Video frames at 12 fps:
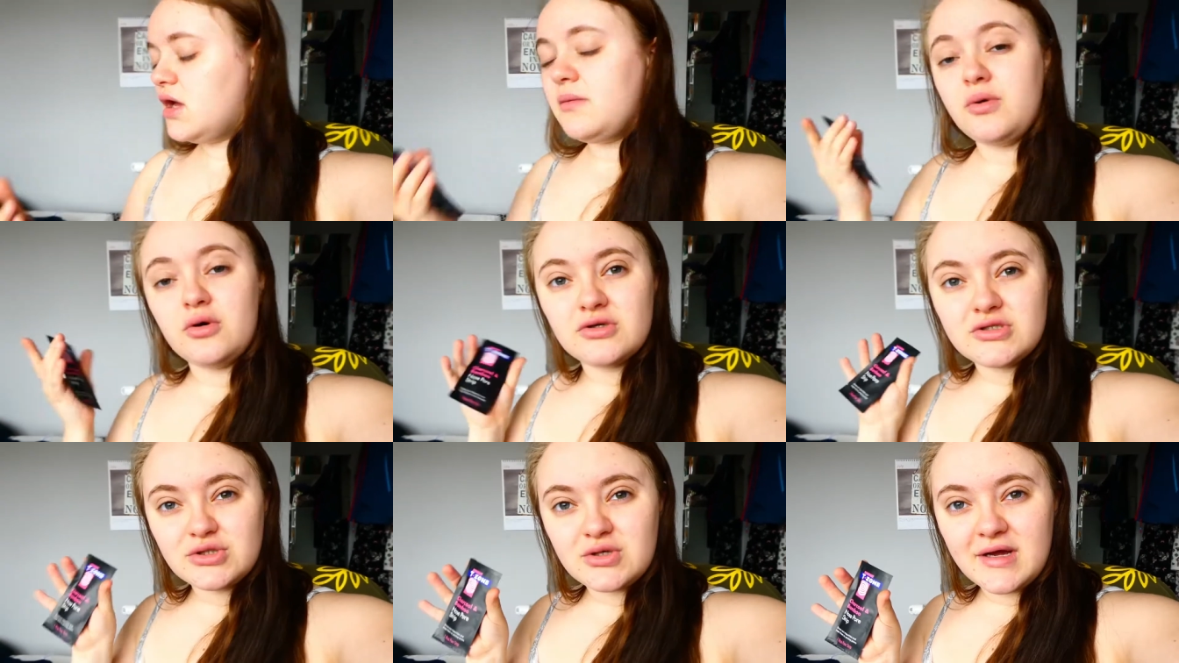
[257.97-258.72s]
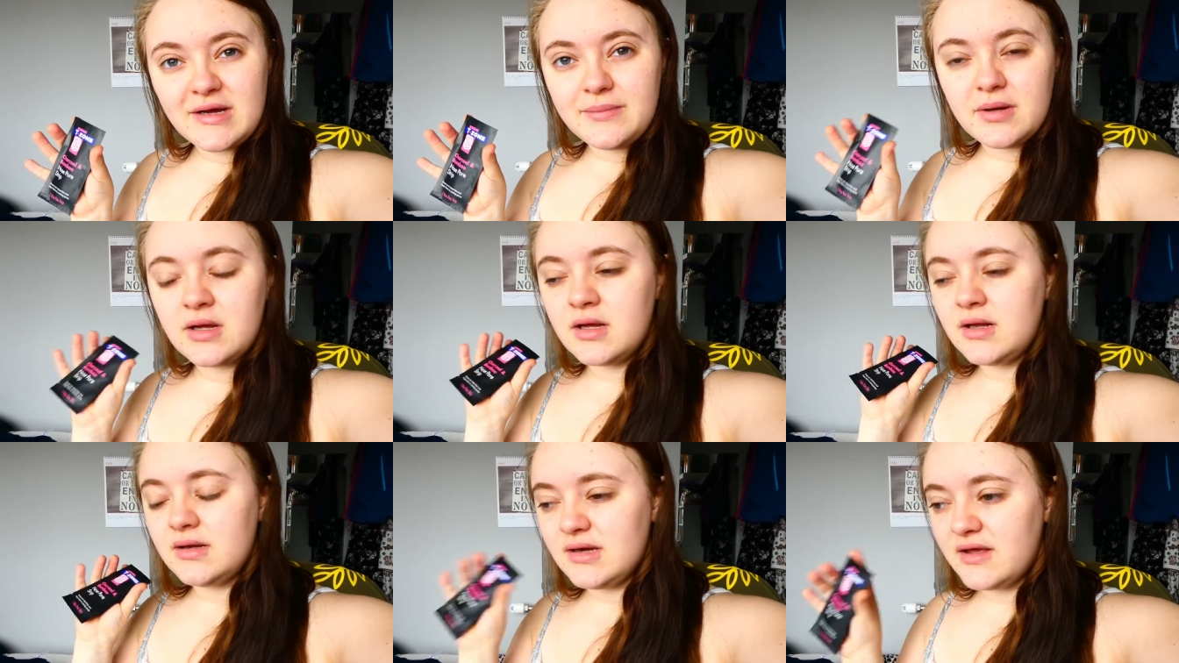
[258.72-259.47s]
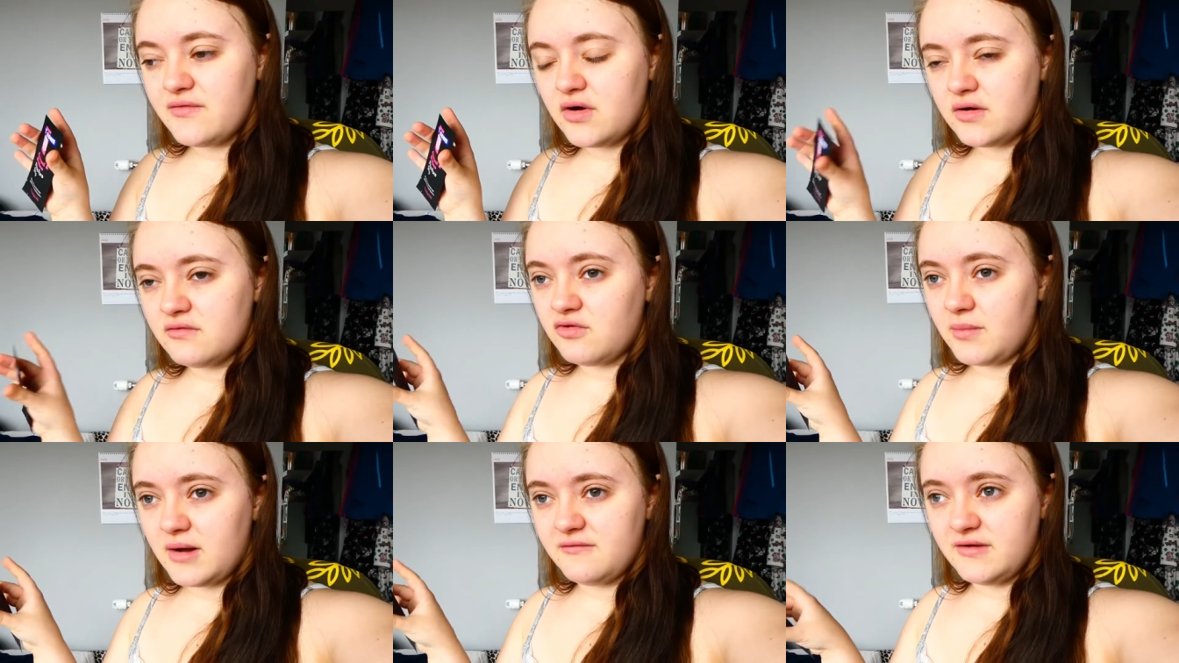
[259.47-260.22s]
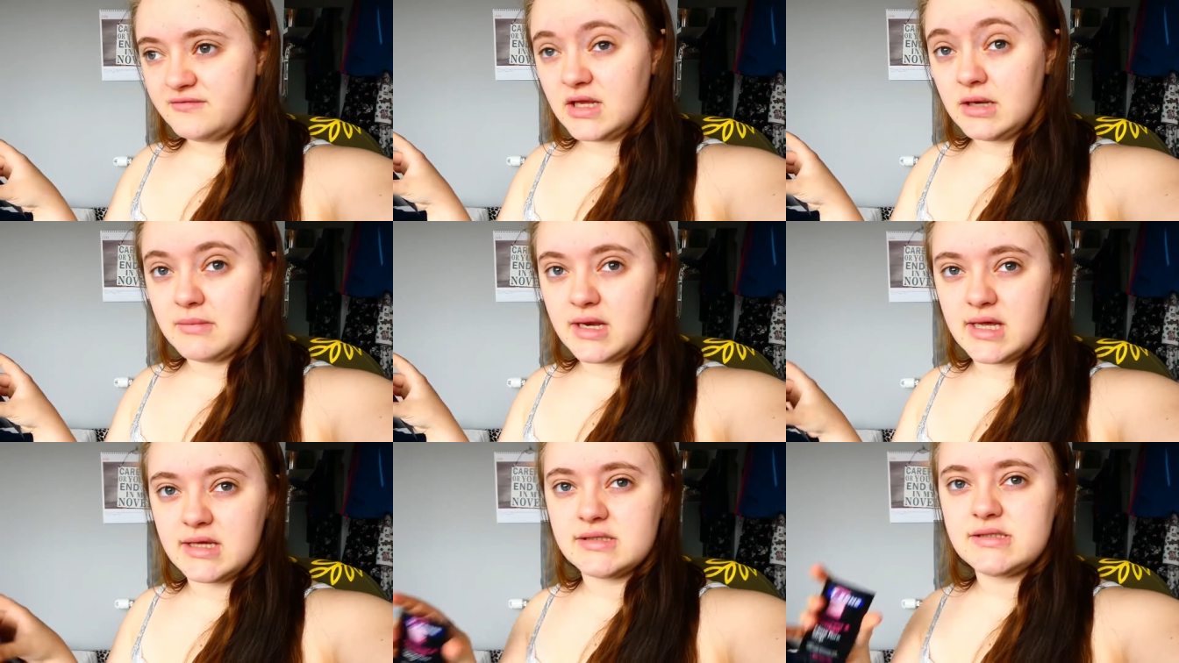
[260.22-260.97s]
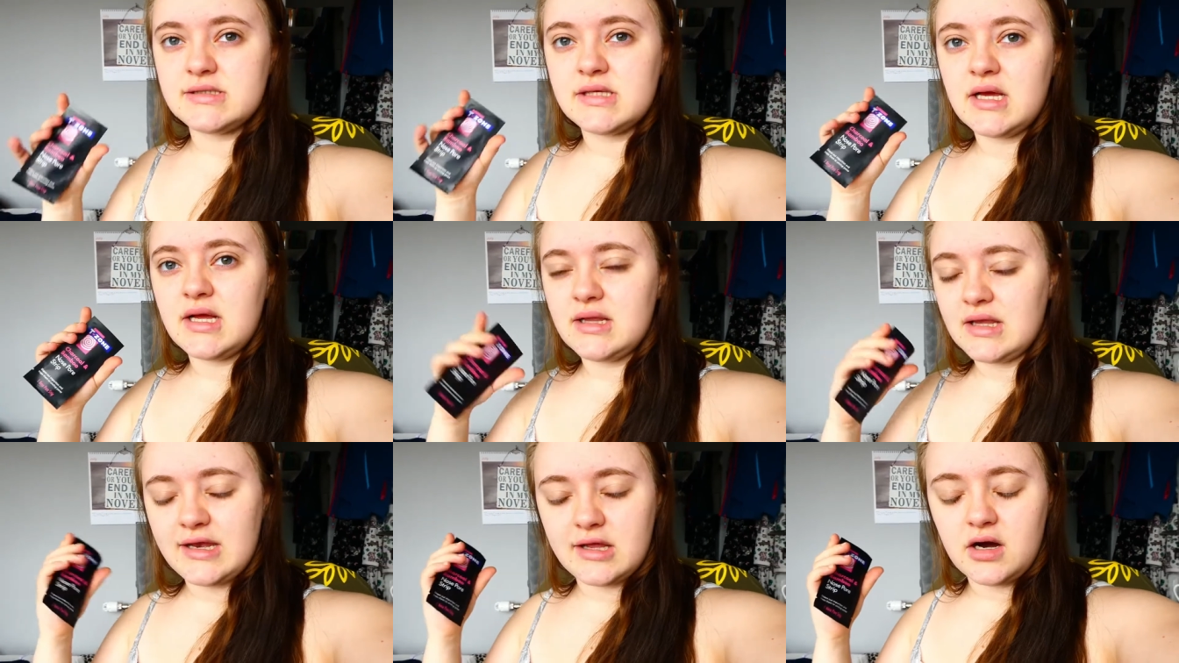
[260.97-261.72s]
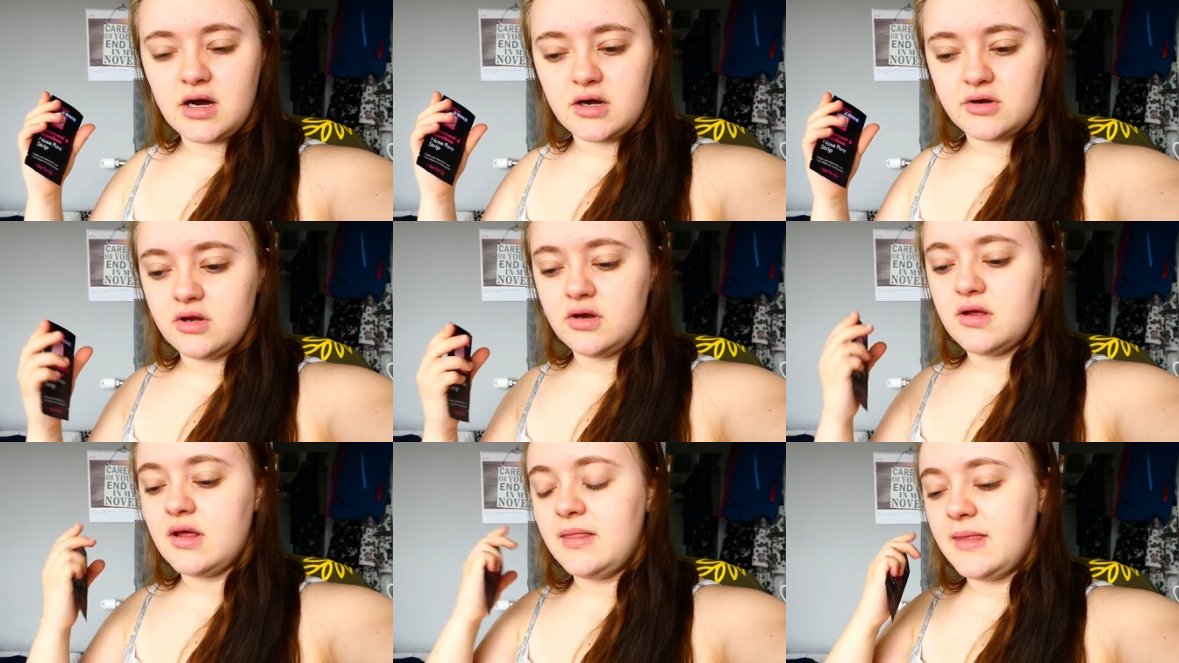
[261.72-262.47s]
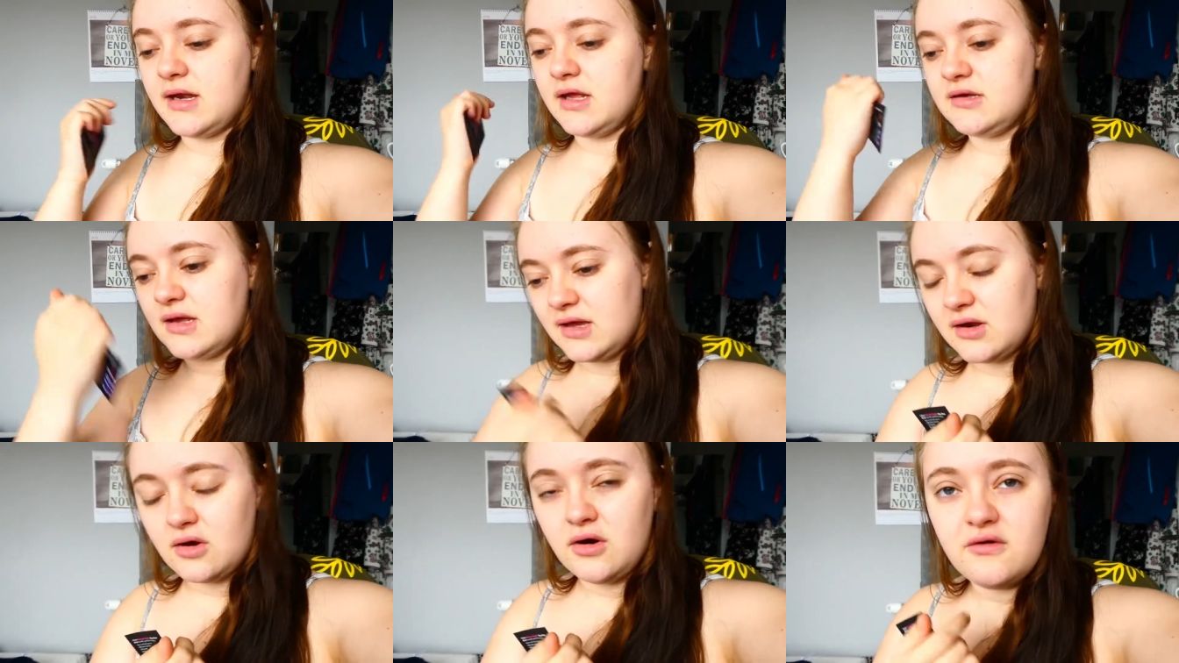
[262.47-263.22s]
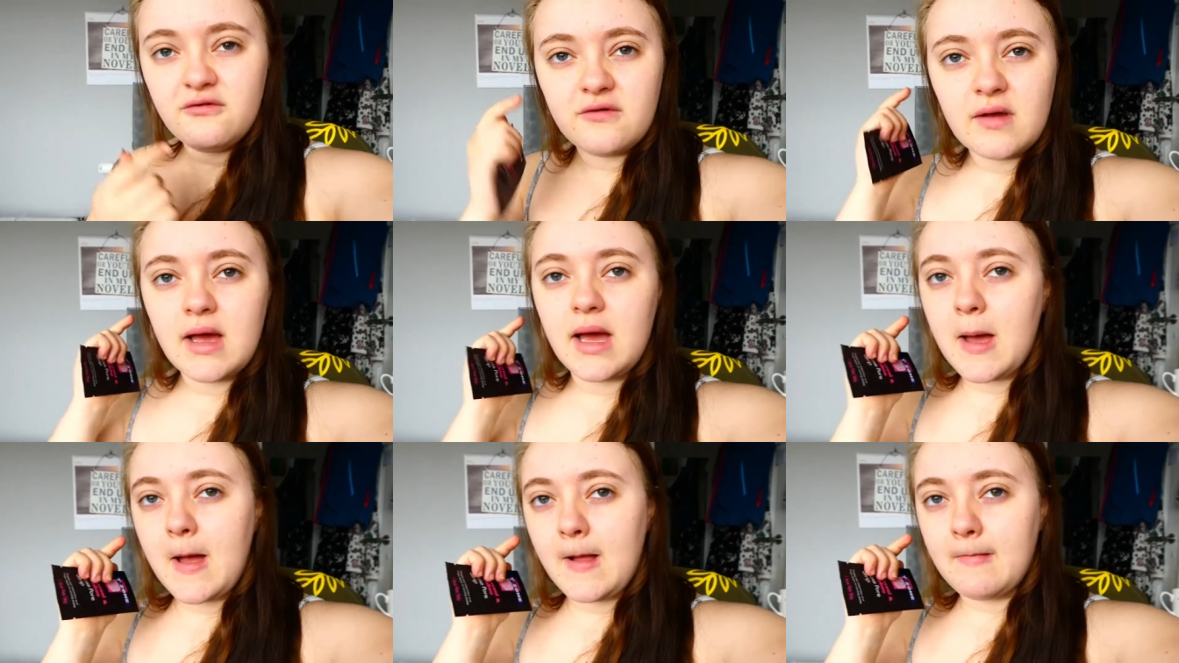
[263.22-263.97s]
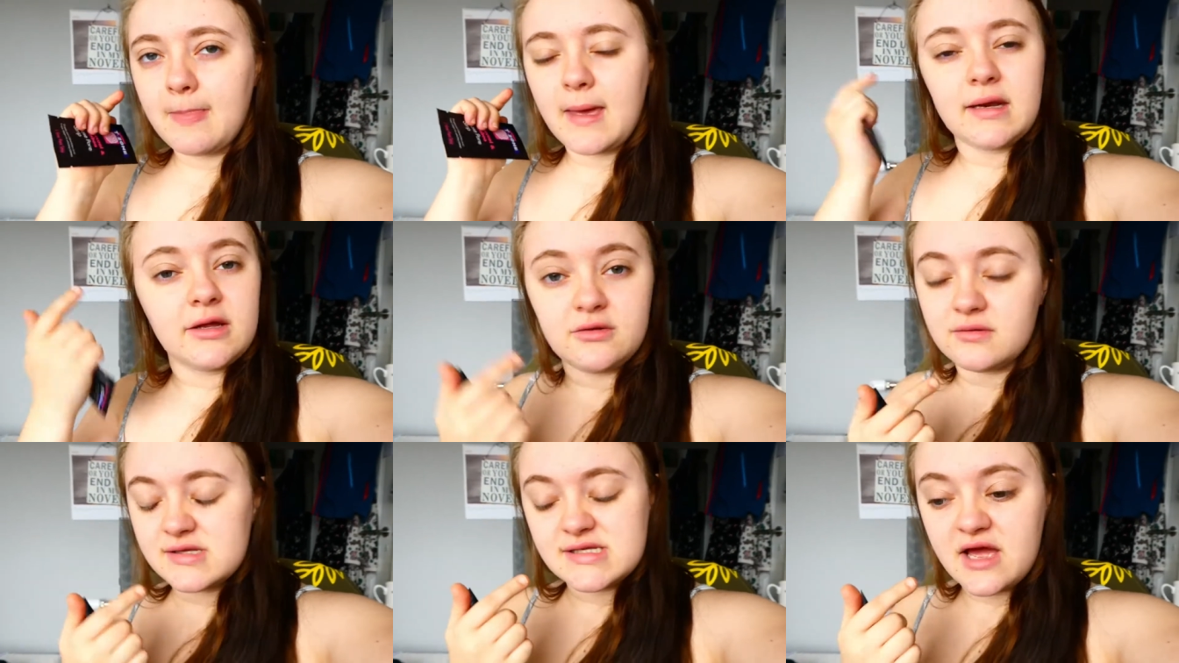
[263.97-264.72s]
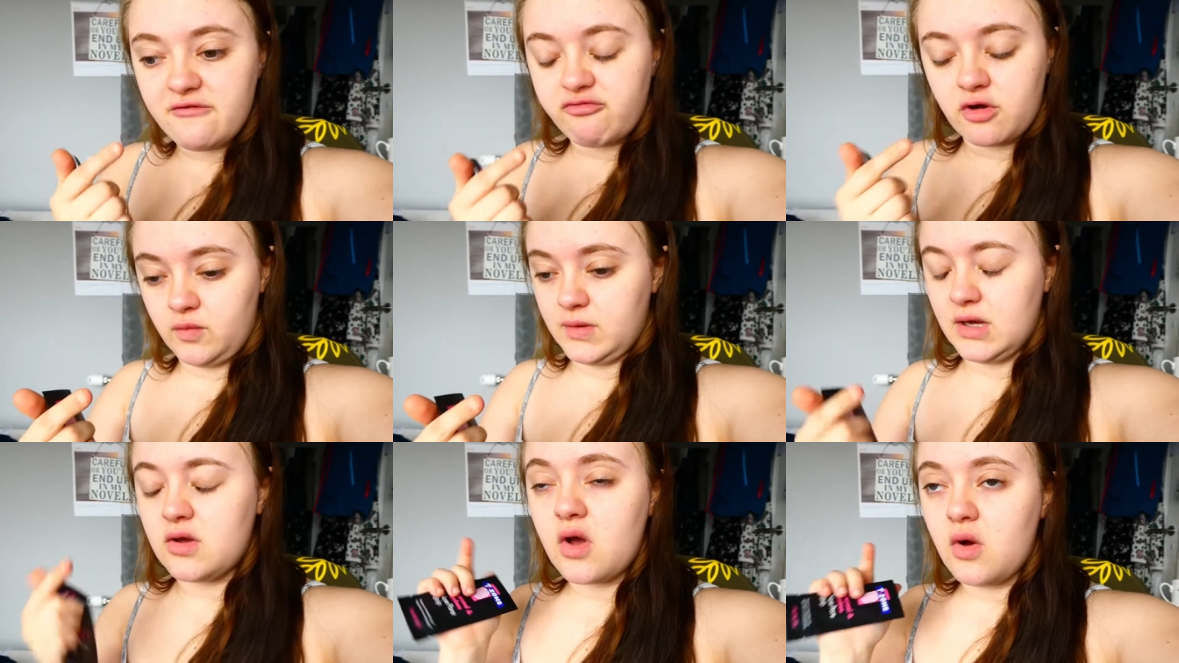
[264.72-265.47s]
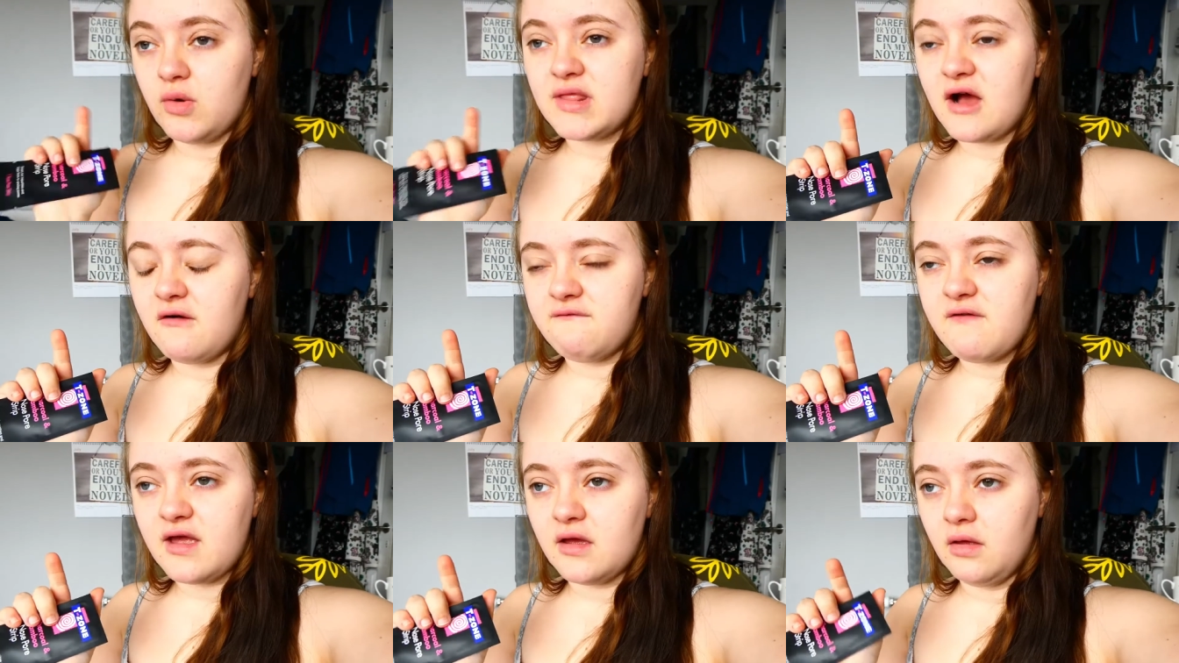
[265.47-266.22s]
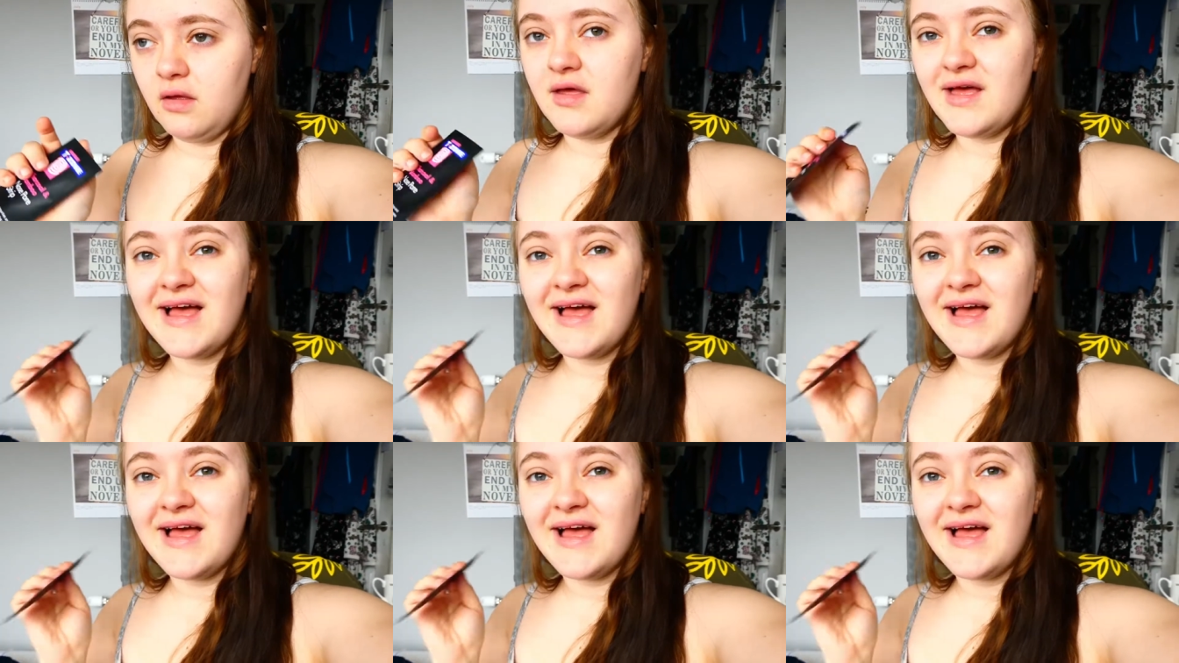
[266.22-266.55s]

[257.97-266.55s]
pore strip leave it on for about 15 minutes let it harden and then I take it off um, and I do this every week without fail